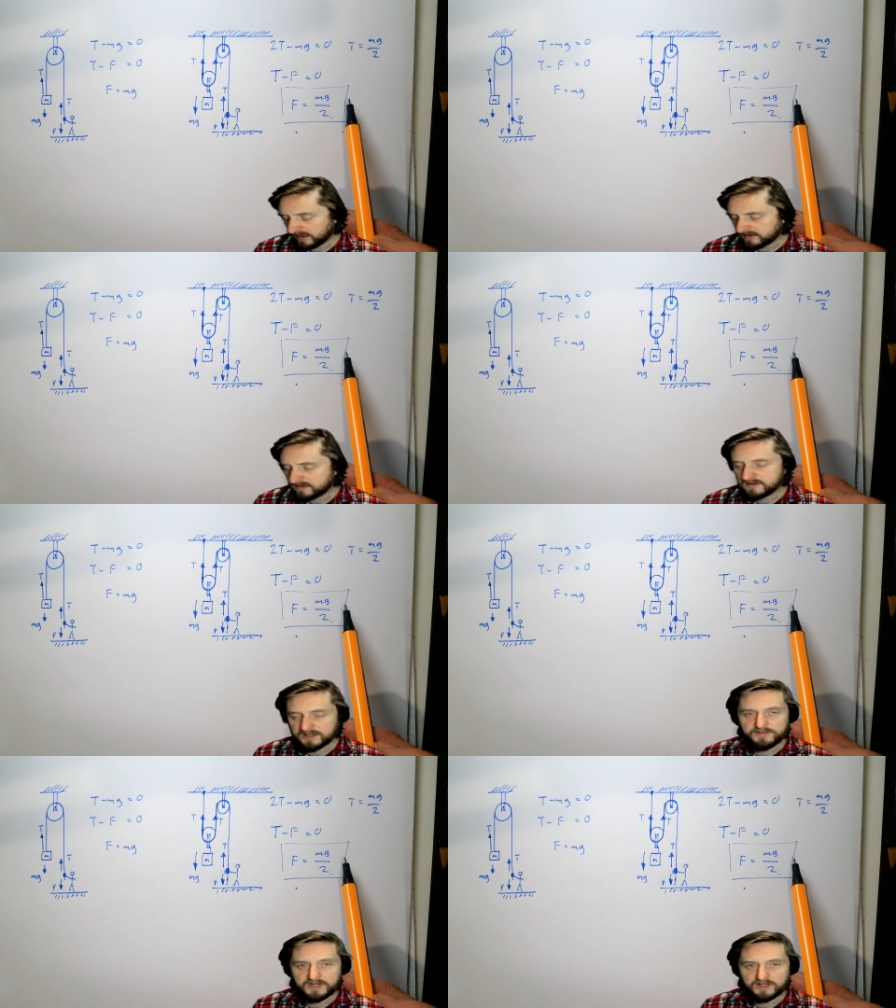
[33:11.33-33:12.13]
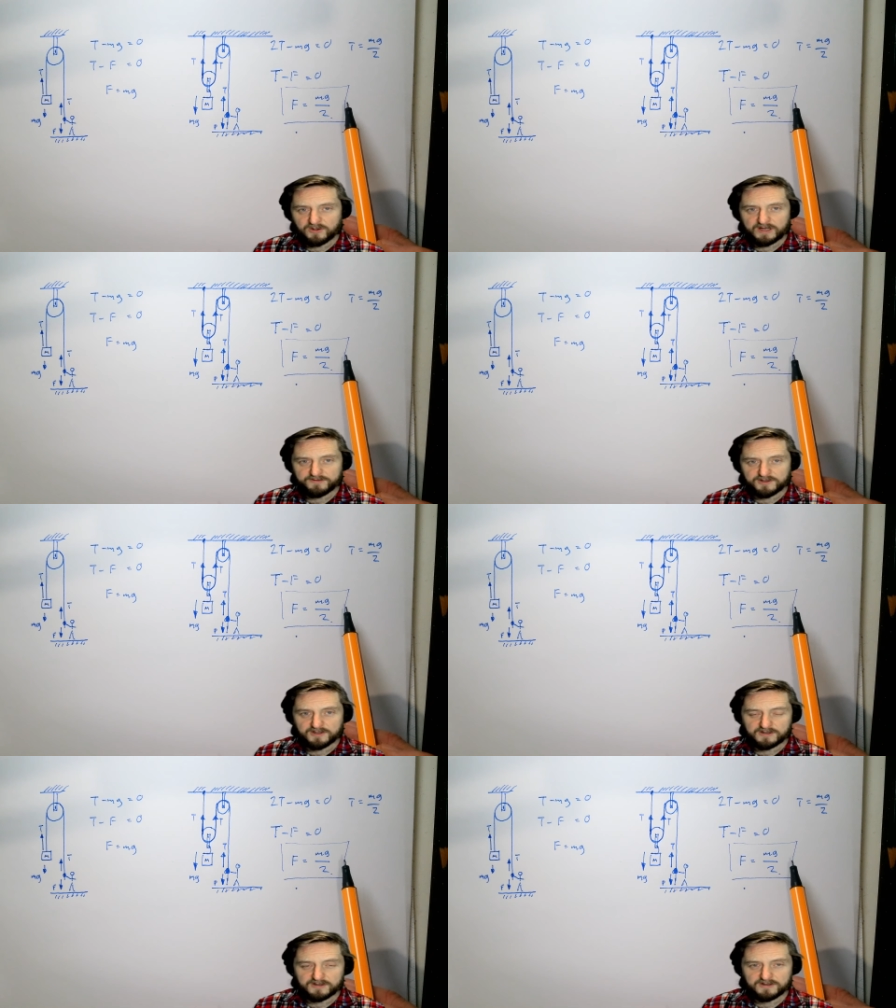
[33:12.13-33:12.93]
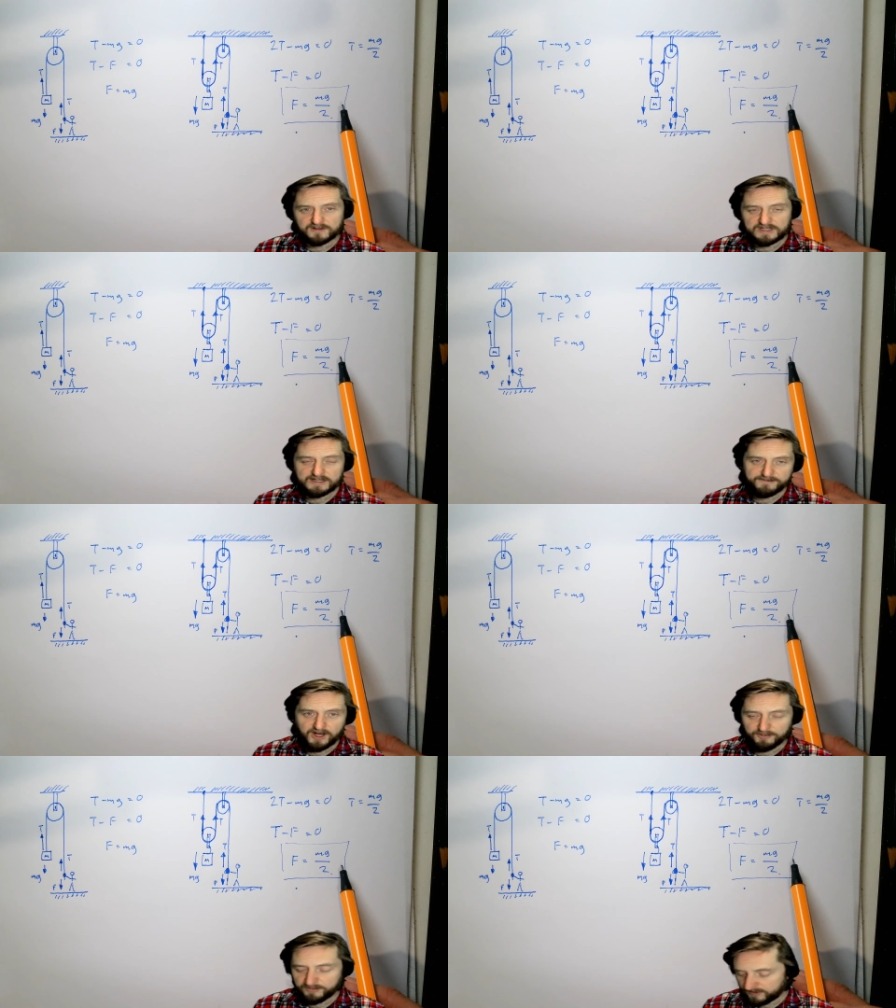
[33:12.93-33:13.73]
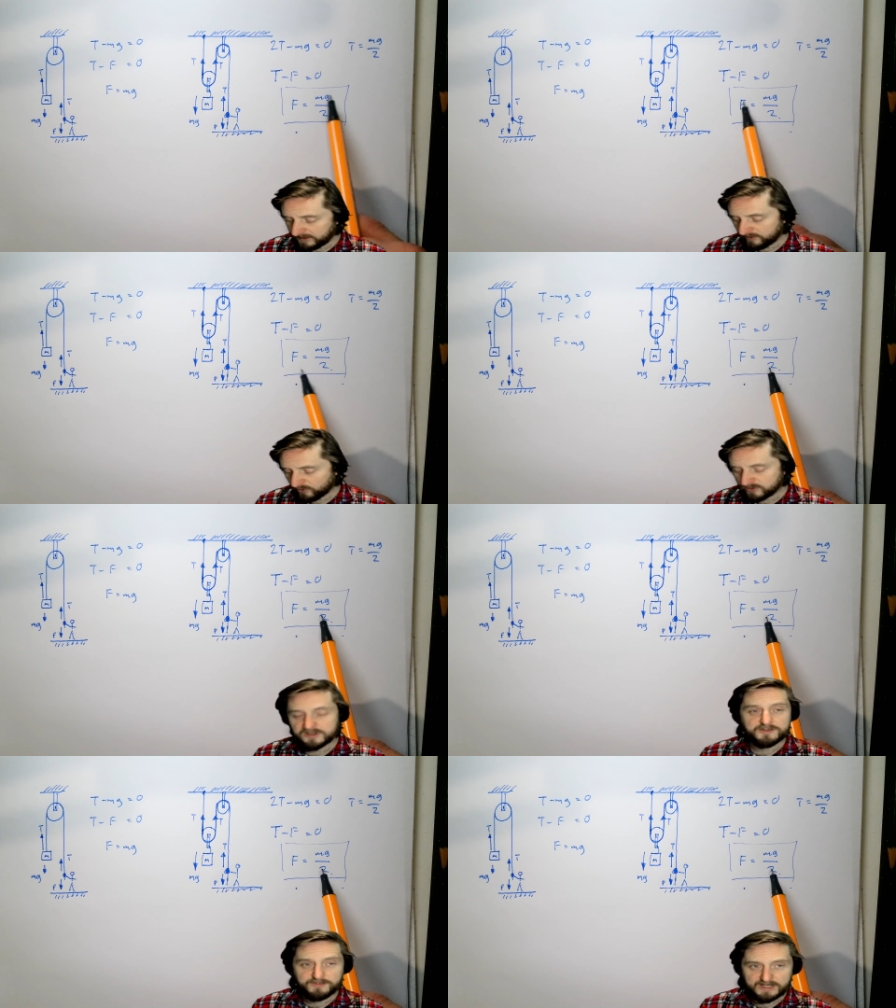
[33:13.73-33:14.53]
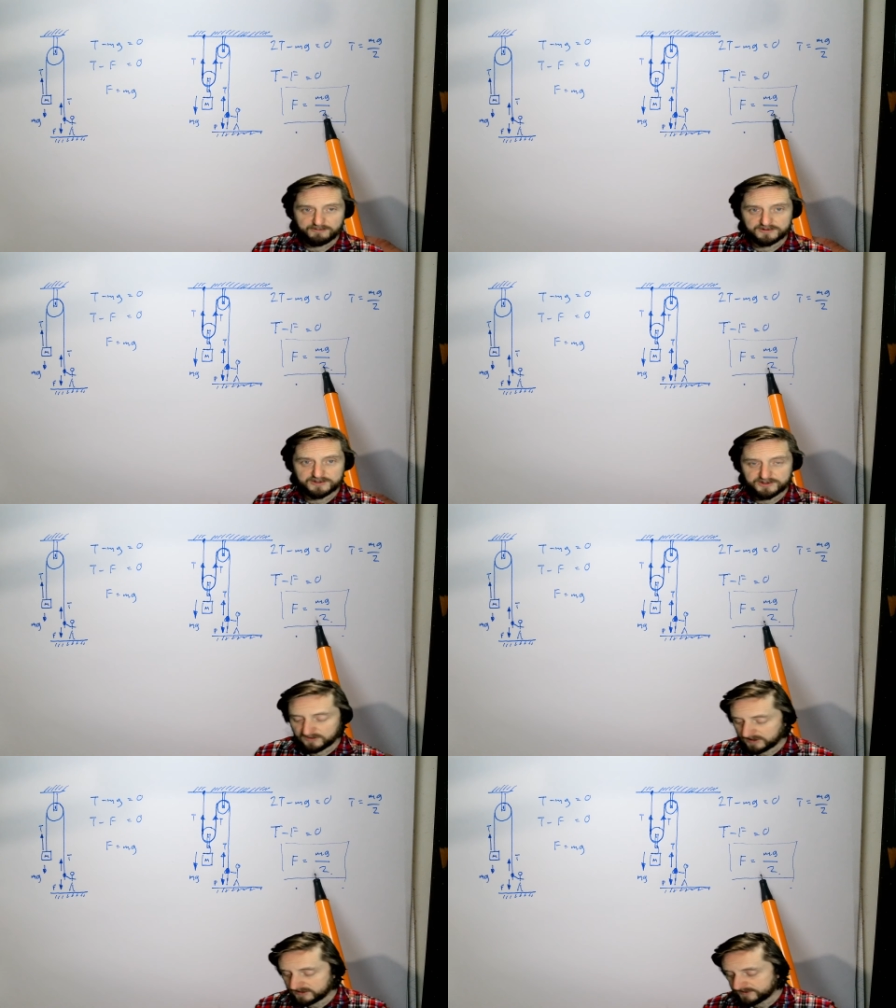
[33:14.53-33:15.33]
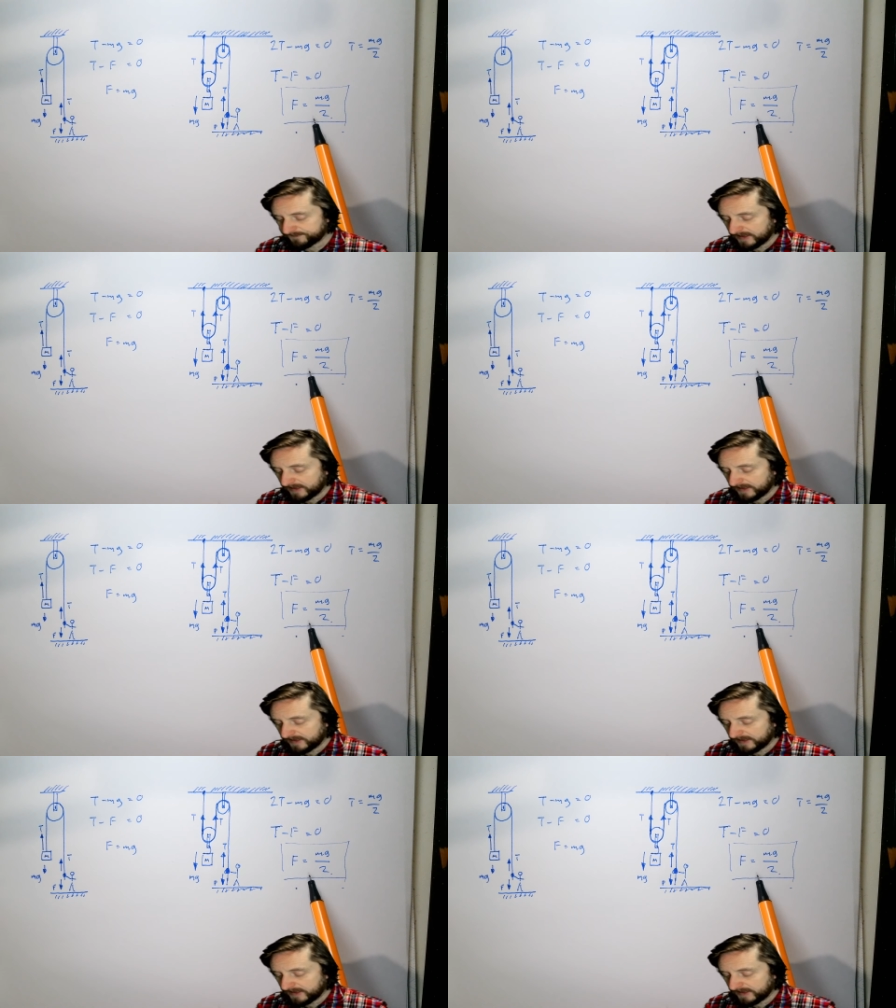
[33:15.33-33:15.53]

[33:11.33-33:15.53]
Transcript: something you have to give up in order to be able to do this.